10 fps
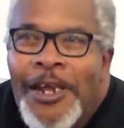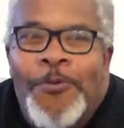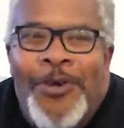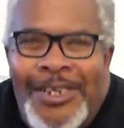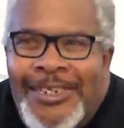
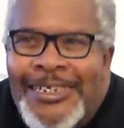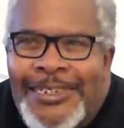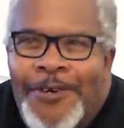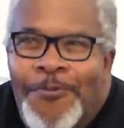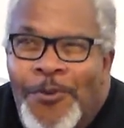And one of the
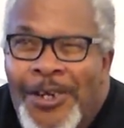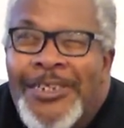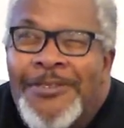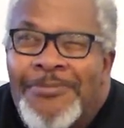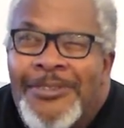things I
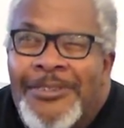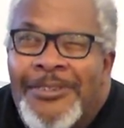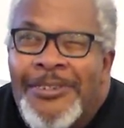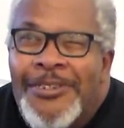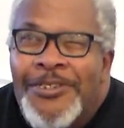wanted
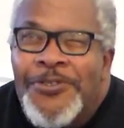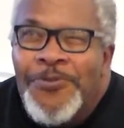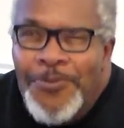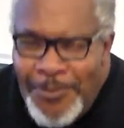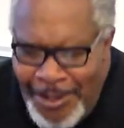
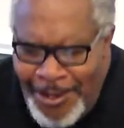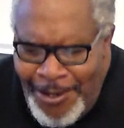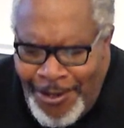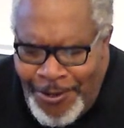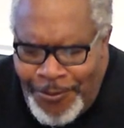to
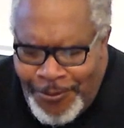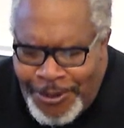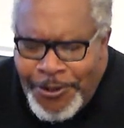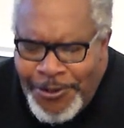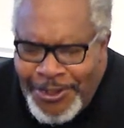
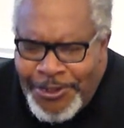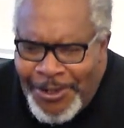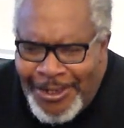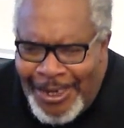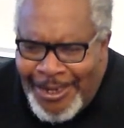return
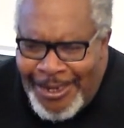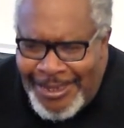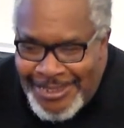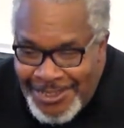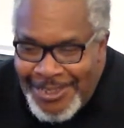to and
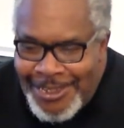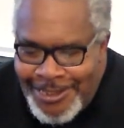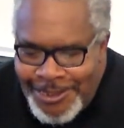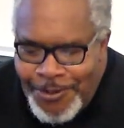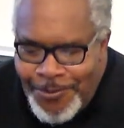still had
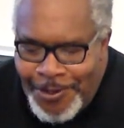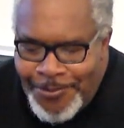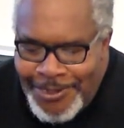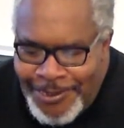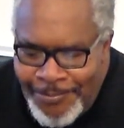to deal
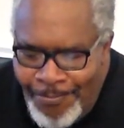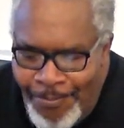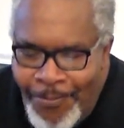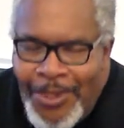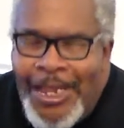with was
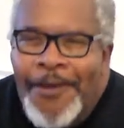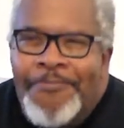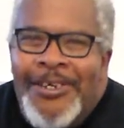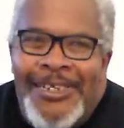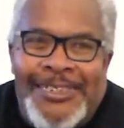
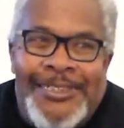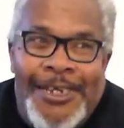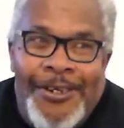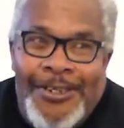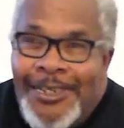not being
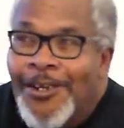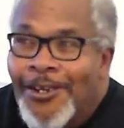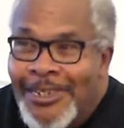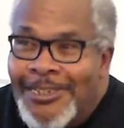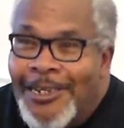stared at
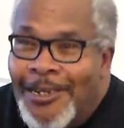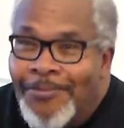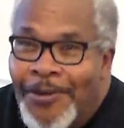all the time.